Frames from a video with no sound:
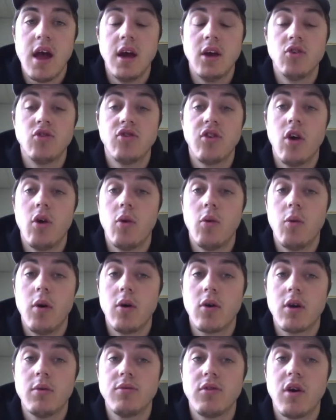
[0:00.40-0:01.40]
So,
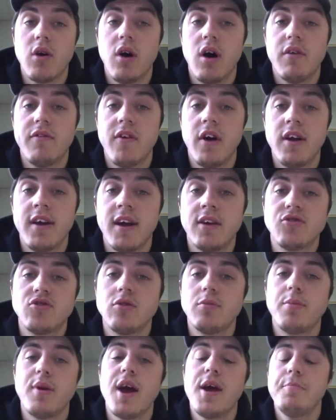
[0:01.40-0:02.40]
welcome to our
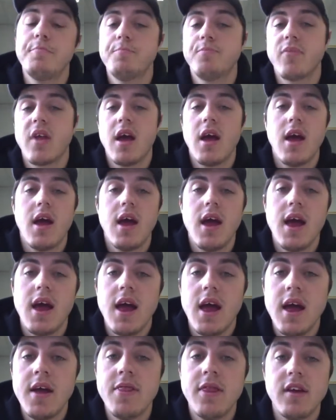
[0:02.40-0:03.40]
financial plan.
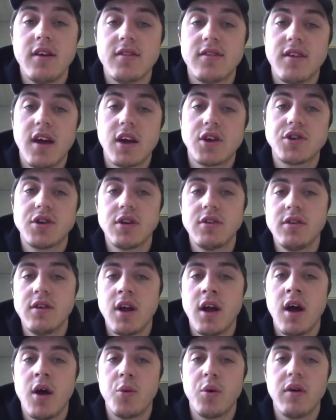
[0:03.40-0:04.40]
In this
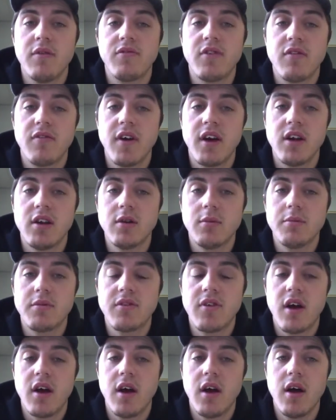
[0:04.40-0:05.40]
section, we've
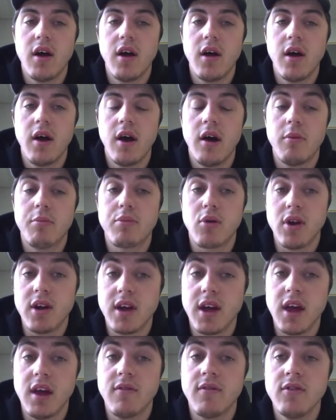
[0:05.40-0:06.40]
developed our
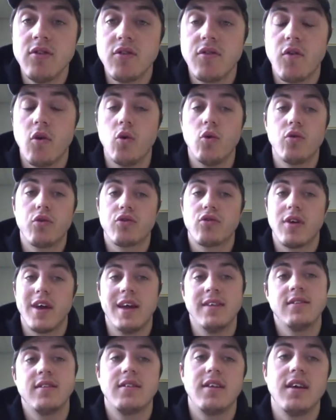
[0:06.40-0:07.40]
break-evens for all three
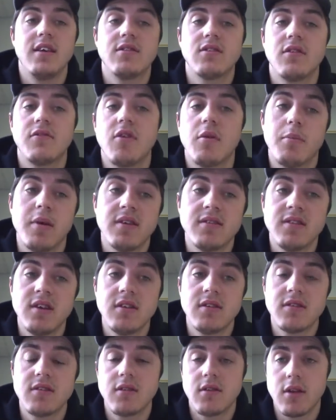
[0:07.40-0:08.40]
entities of the
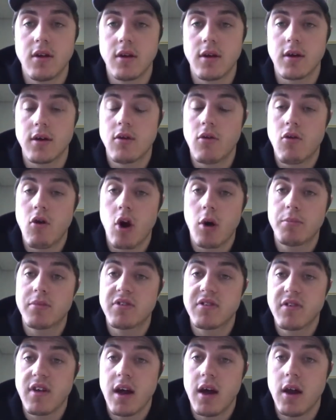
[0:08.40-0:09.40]
business, the
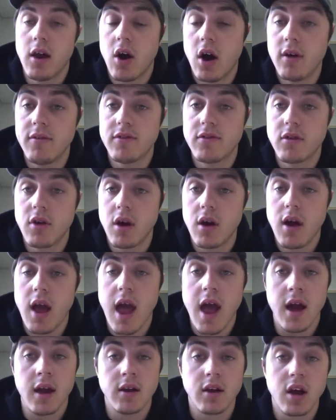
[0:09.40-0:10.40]
crops, livestock,
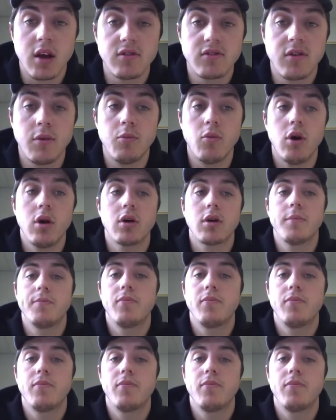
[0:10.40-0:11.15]
and custom work.